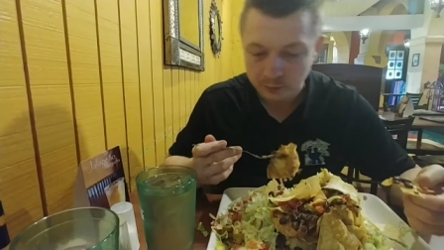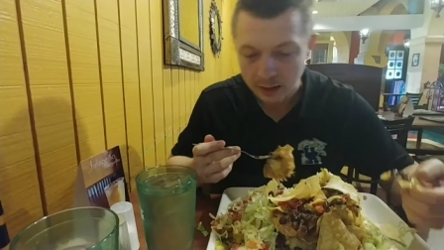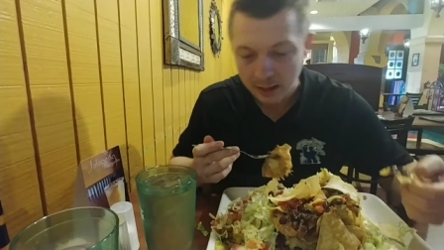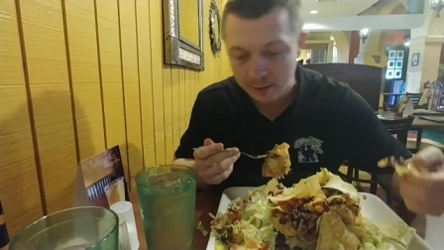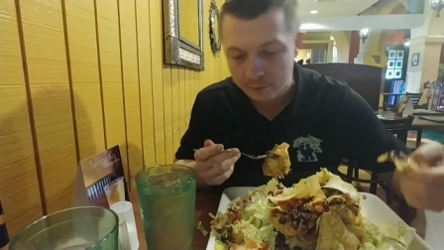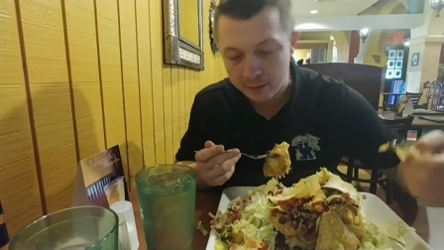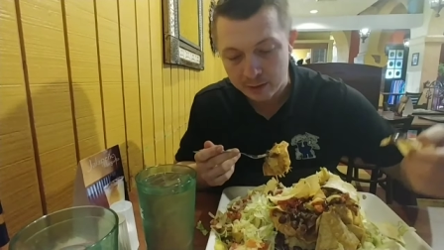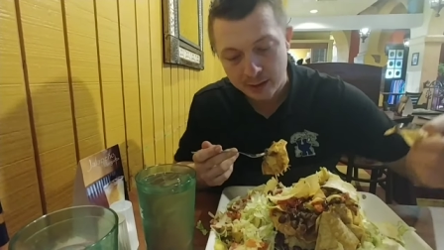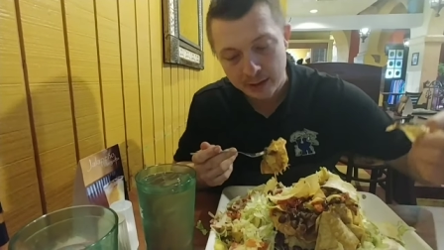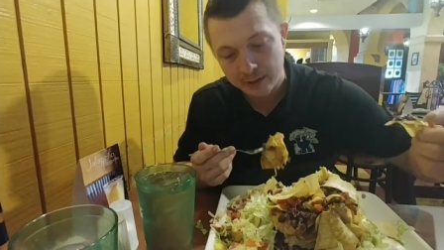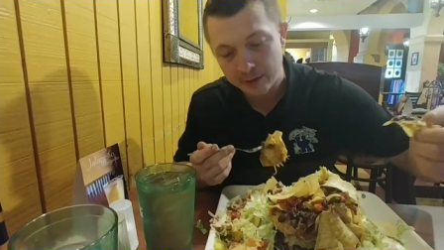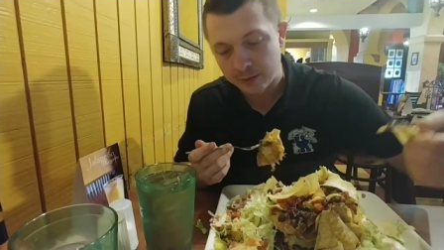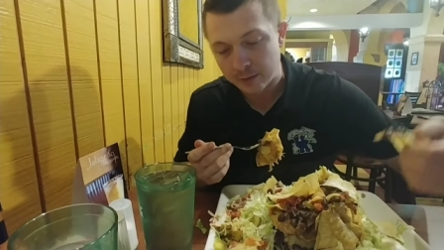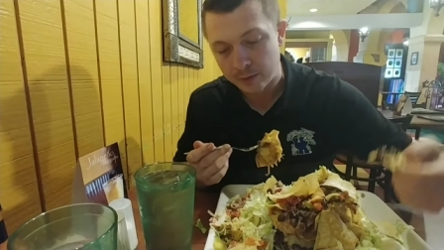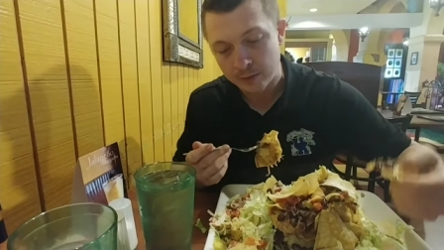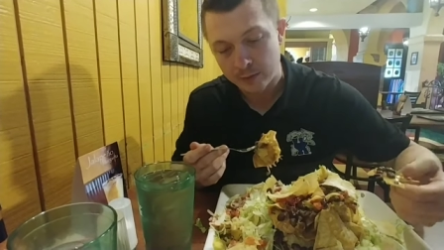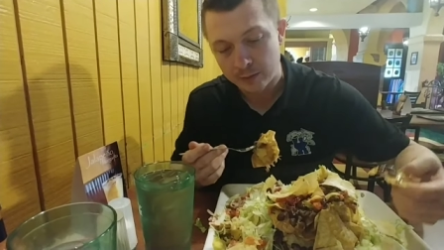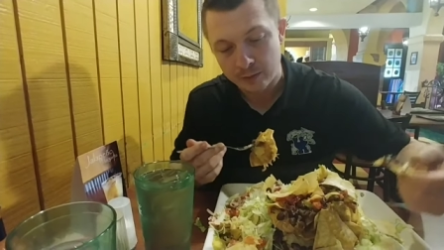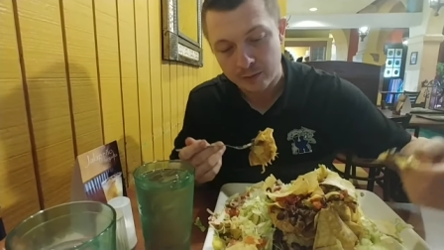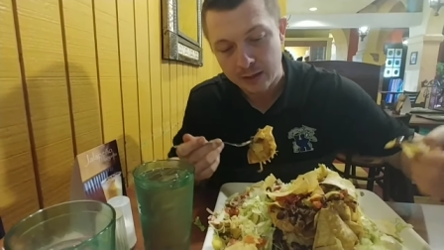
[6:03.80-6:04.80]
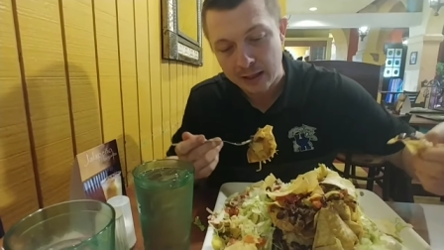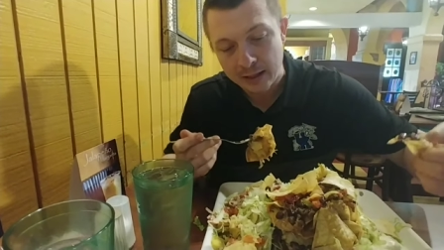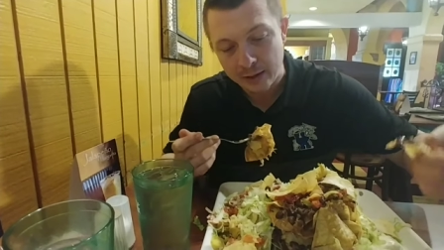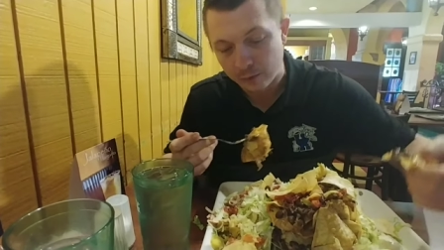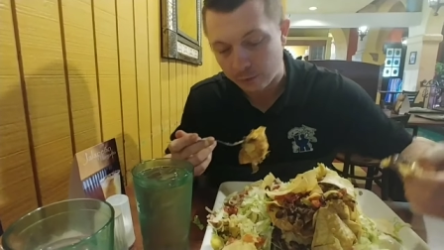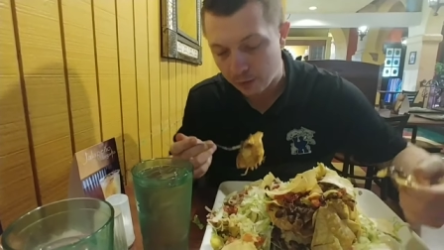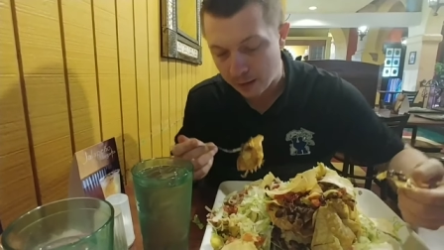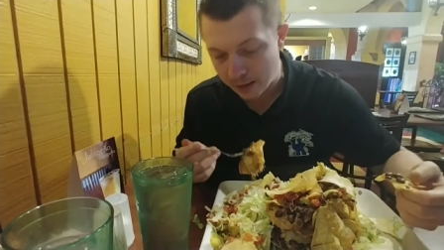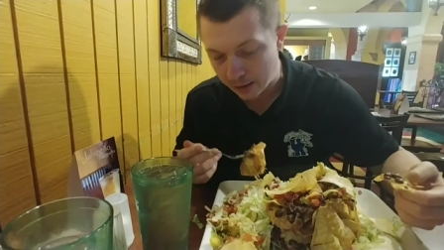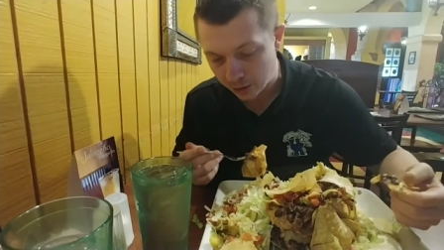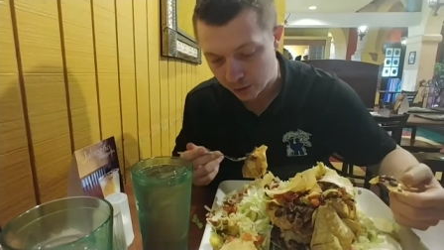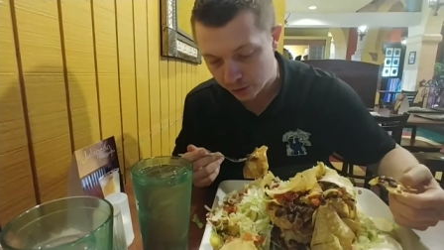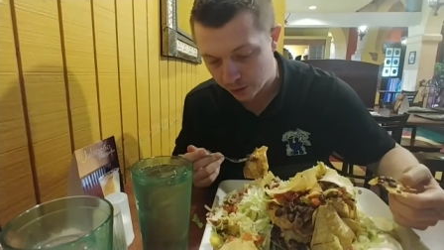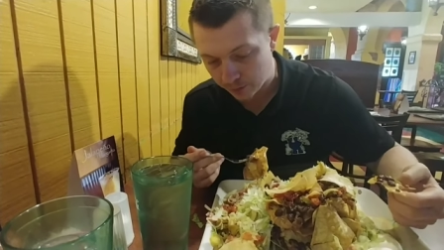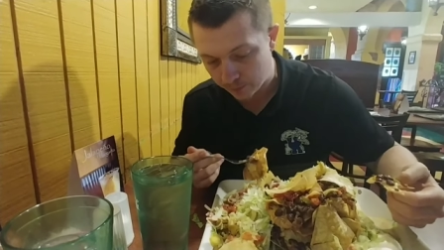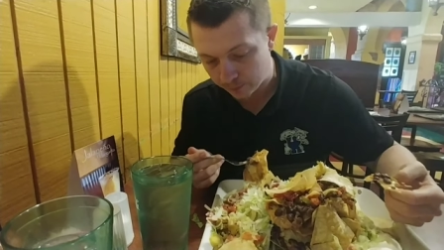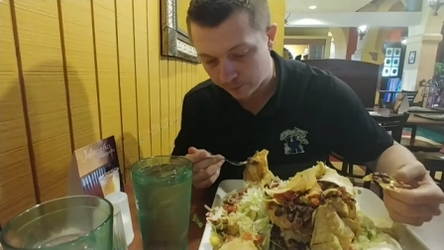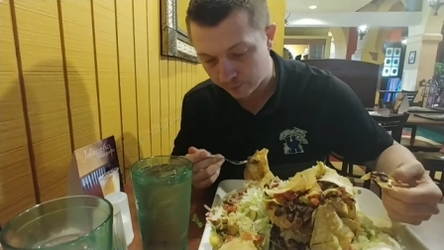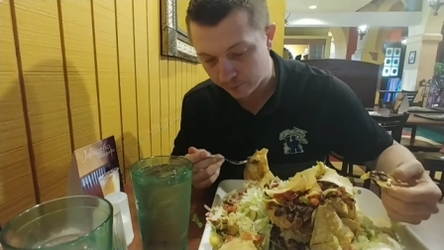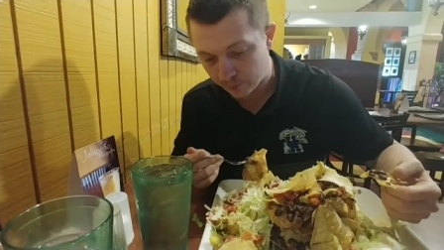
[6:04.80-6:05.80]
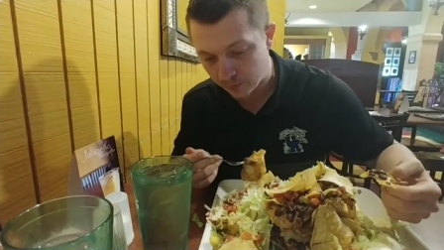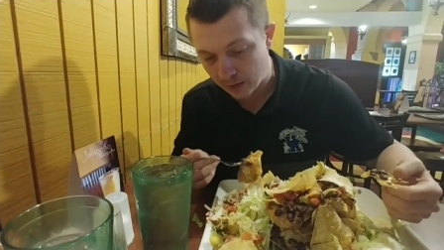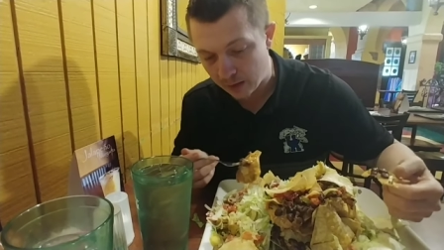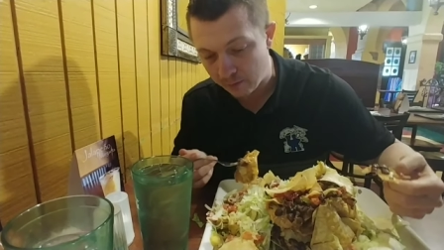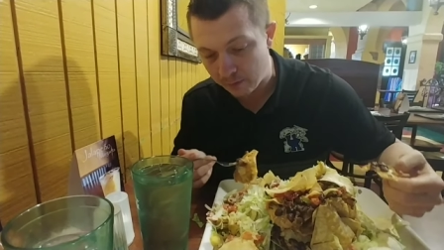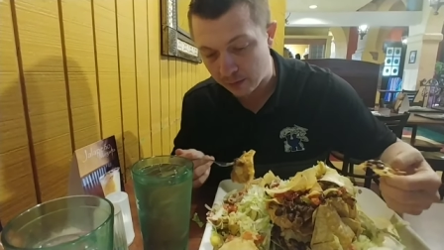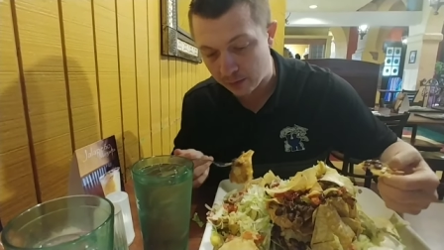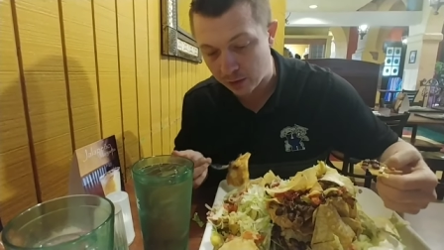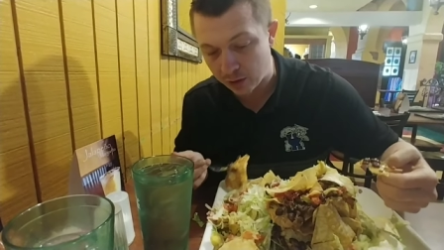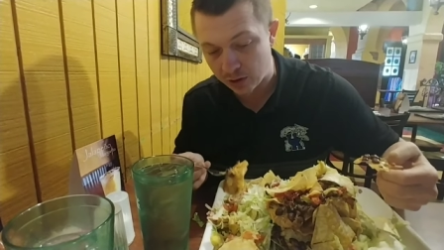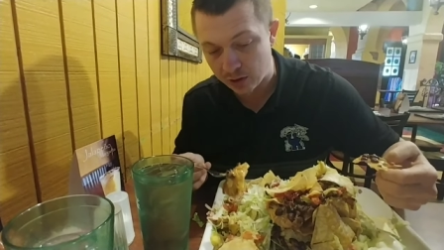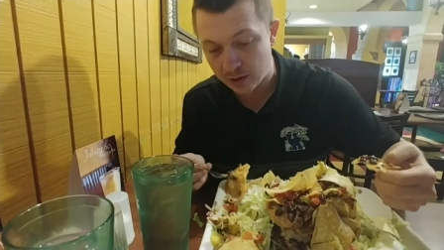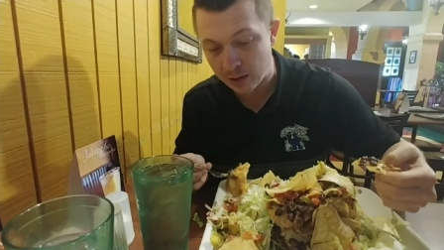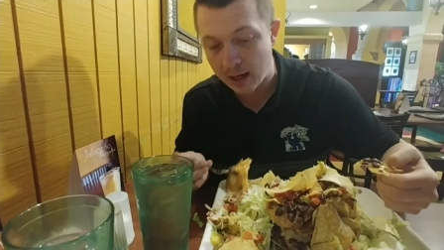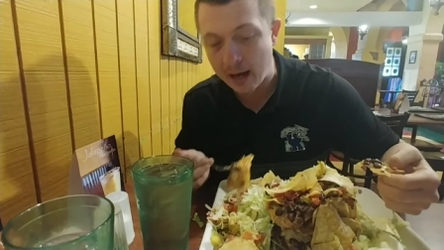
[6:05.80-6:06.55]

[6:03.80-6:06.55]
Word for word: Everything tastes fresh. Even just,